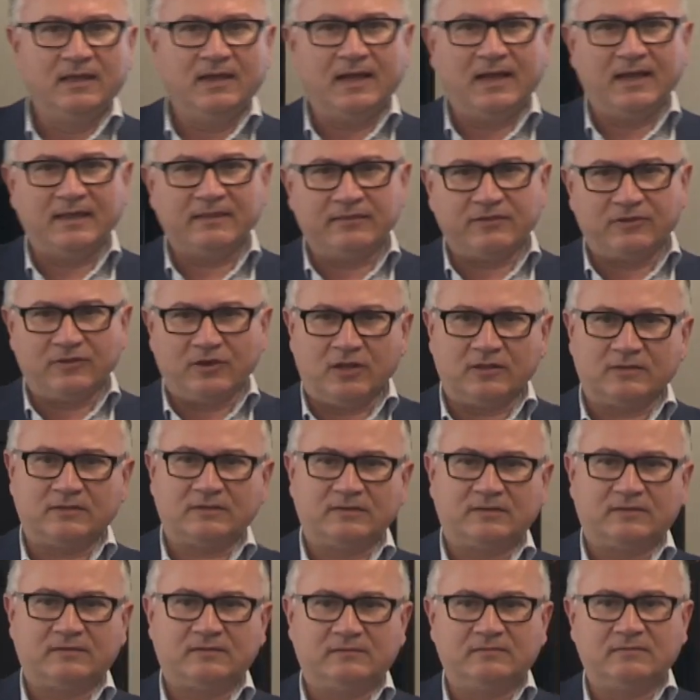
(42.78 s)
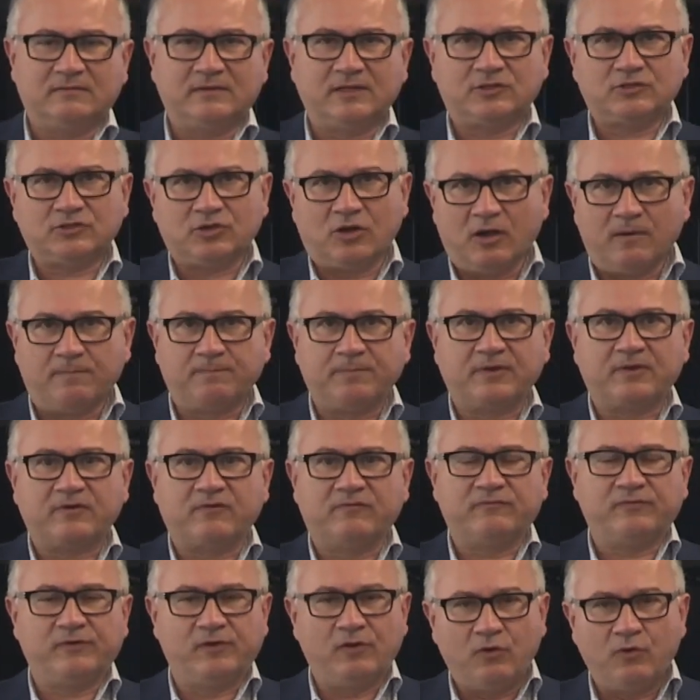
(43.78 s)
I thought the topic
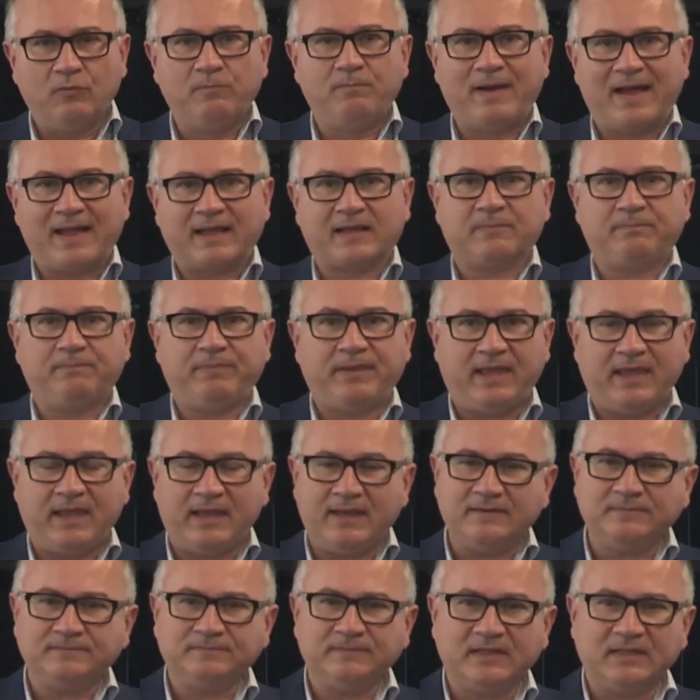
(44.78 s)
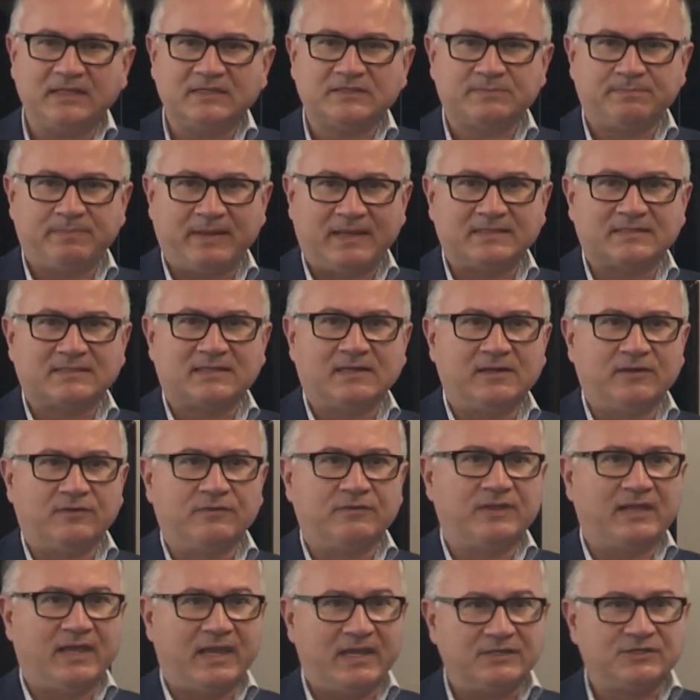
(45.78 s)
of low back pain, especially
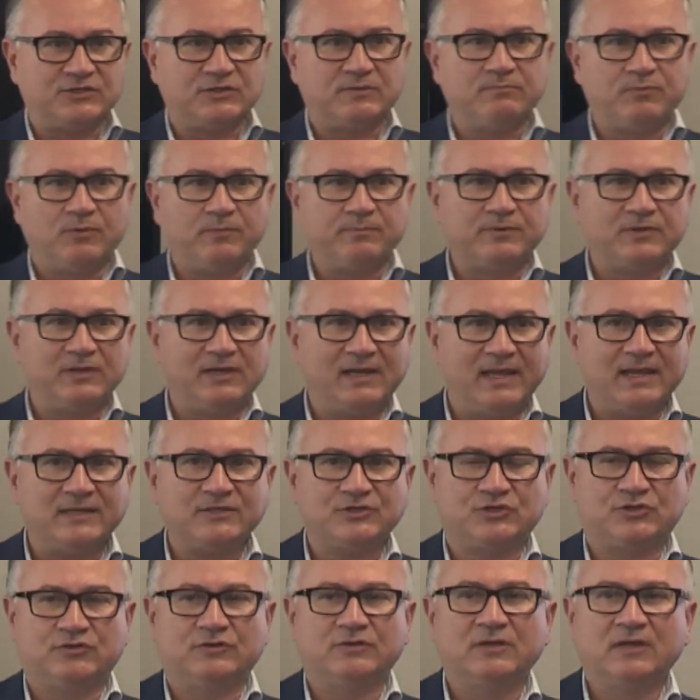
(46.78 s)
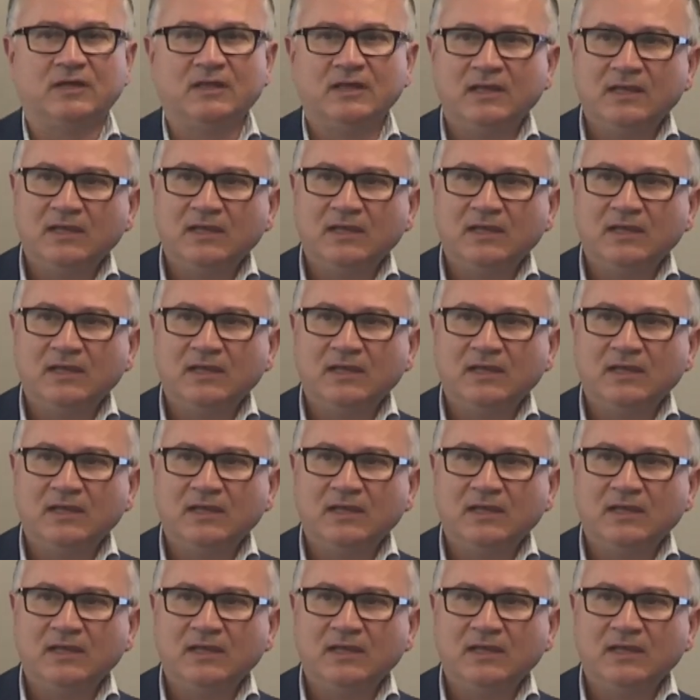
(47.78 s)
on the aging population,